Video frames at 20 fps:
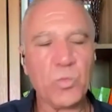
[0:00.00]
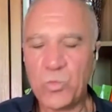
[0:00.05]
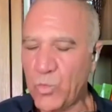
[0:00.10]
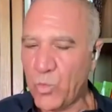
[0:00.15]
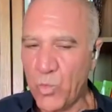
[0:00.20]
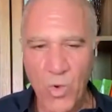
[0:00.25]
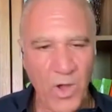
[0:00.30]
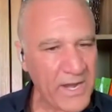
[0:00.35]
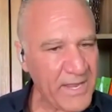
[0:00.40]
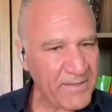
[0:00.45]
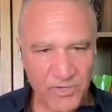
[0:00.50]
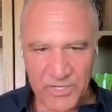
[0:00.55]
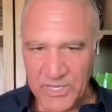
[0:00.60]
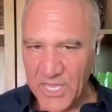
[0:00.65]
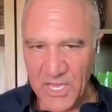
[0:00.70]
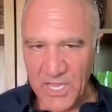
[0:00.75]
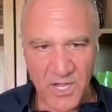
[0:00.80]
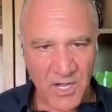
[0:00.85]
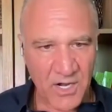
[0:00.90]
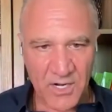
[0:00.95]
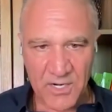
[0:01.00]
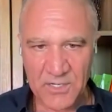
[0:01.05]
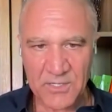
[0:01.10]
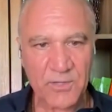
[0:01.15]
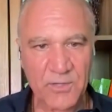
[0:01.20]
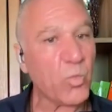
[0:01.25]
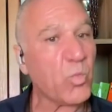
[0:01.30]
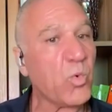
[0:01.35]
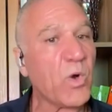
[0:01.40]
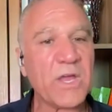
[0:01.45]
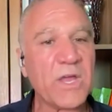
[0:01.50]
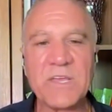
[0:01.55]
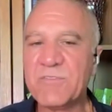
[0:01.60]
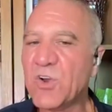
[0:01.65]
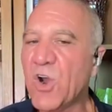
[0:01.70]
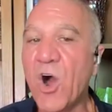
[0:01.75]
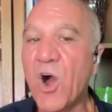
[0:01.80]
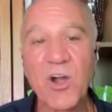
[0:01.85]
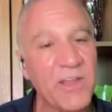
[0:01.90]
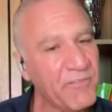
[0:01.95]
whatever they are, whatever
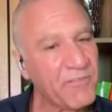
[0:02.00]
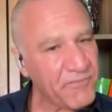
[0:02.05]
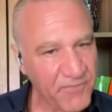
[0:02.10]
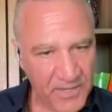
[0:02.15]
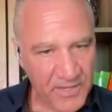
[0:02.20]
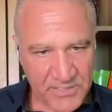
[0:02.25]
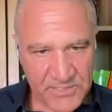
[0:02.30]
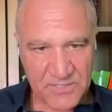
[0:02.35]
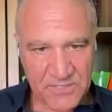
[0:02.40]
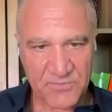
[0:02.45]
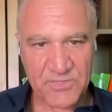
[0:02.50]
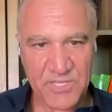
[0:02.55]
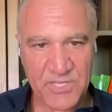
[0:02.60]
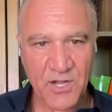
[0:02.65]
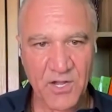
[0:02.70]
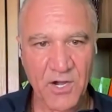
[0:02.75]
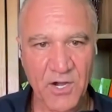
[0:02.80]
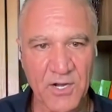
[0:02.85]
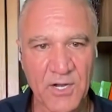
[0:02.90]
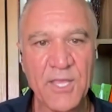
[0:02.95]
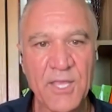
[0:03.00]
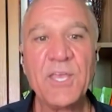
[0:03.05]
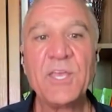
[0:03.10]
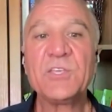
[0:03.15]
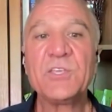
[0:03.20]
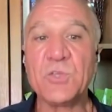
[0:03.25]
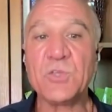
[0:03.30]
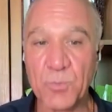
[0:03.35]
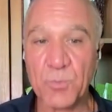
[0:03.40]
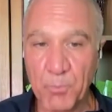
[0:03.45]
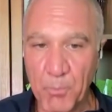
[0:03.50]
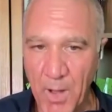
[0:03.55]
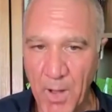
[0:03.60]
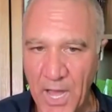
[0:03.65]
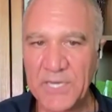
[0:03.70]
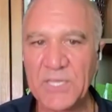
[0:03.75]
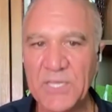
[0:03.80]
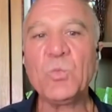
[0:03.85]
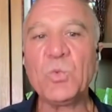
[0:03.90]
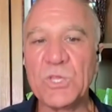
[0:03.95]
are effective they are, your
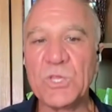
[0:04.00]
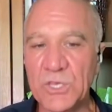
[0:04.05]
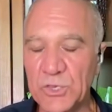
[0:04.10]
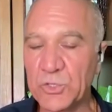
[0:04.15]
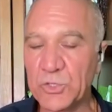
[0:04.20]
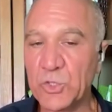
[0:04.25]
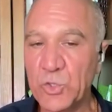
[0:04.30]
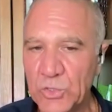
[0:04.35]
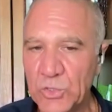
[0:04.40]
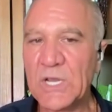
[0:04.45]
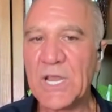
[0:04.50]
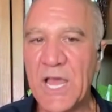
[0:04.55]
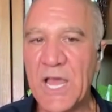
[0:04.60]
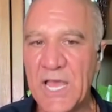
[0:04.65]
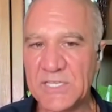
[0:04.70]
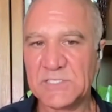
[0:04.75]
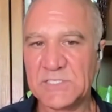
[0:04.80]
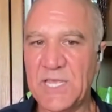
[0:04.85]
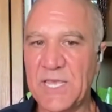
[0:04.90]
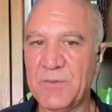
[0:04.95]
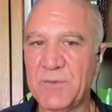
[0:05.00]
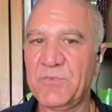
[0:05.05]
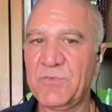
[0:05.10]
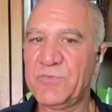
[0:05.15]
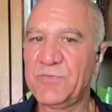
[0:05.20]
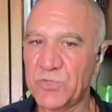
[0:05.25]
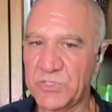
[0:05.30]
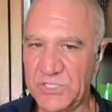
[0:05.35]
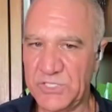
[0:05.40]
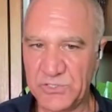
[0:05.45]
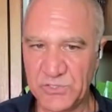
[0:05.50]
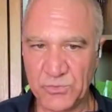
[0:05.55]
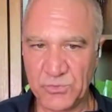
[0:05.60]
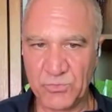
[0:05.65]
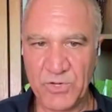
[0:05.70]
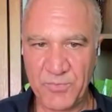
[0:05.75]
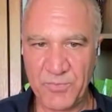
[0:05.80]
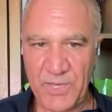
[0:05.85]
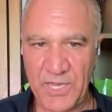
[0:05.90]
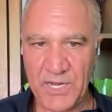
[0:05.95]
body will utilize them for tissue
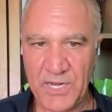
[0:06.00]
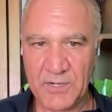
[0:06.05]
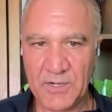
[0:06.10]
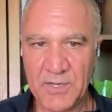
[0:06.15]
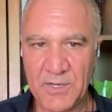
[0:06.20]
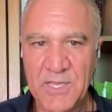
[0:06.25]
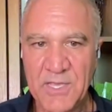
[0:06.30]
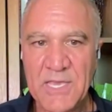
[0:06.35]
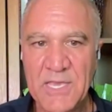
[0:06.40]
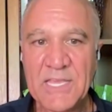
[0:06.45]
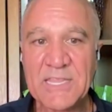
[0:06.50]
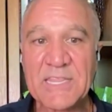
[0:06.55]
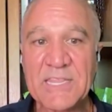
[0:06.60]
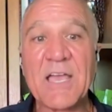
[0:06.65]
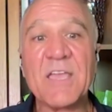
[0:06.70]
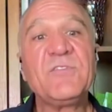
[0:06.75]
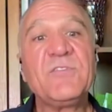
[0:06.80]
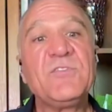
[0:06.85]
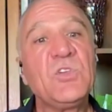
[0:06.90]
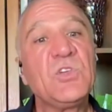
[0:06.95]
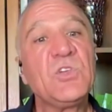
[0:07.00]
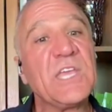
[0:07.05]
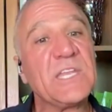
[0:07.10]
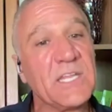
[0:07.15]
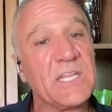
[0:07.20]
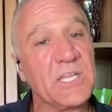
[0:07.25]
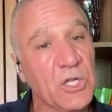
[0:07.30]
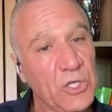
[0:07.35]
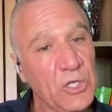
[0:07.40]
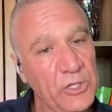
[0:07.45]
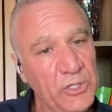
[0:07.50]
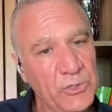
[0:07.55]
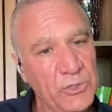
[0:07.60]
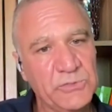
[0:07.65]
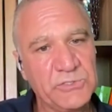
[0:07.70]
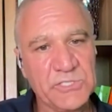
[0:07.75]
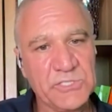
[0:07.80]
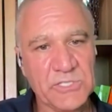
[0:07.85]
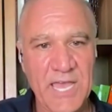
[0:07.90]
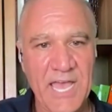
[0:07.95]
repair. Now, if you can
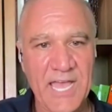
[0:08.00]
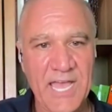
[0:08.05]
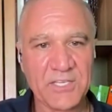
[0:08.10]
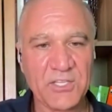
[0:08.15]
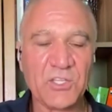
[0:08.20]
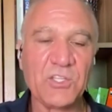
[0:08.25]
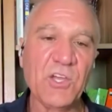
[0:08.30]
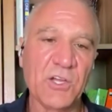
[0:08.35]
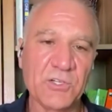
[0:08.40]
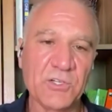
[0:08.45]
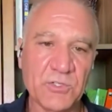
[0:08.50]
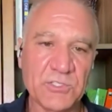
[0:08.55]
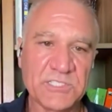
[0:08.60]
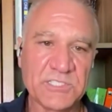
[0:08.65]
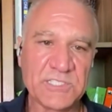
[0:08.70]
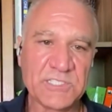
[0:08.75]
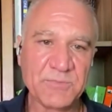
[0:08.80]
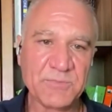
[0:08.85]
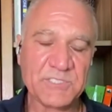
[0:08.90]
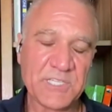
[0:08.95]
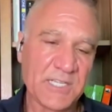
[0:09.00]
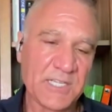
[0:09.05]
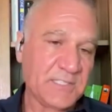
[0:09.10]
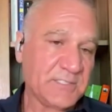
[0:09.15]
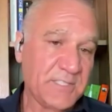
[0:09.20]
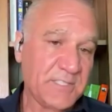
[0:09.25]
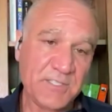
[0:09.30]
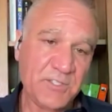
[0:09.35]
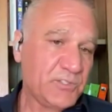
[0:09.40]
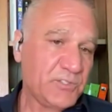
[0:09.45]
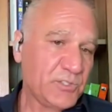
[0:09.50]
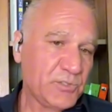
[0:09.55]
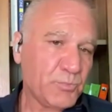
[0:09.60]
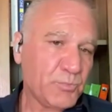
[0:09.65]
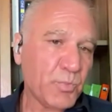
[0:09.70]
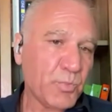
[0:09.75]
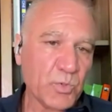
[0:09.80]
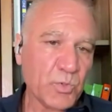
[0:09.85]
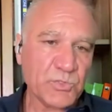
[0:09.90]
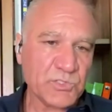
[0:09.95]
include to that younger stem cells, then you just
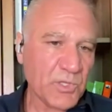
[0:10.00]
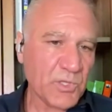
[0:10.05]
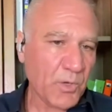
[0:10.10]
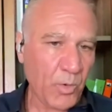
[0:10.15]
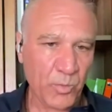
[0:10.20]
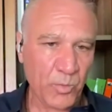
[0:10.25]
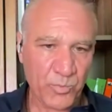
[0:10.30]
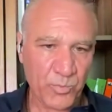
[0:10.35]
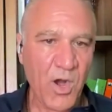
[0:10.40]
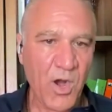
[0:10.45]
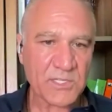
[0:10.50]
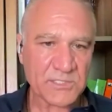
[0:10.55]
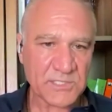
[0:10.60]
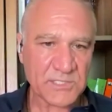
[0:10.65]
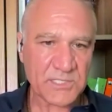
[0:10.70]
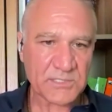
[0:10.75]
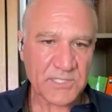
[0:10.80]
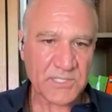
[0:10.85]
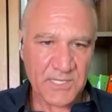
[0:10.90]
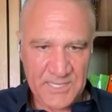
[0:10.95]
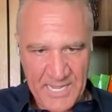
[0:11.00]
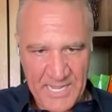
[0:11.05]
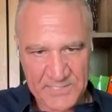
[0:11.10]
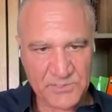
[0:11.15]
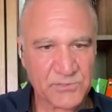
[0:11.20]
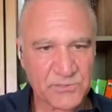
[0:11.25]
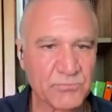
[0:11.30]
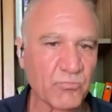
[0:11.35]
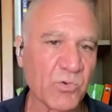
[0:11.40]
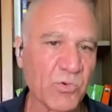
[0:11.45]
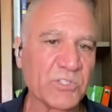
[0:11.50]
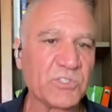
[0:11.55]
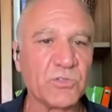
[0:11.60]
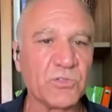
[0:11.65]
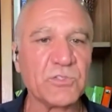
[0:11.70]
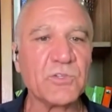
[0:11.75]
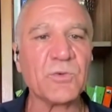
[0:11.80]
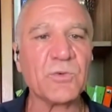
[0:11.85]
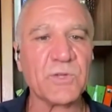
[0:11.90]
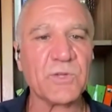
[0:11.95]
boost the whole process. And that's what you're
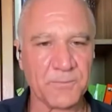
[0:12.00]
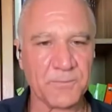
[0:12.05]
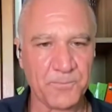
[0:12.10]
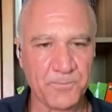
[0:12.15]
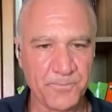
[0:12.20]
doing.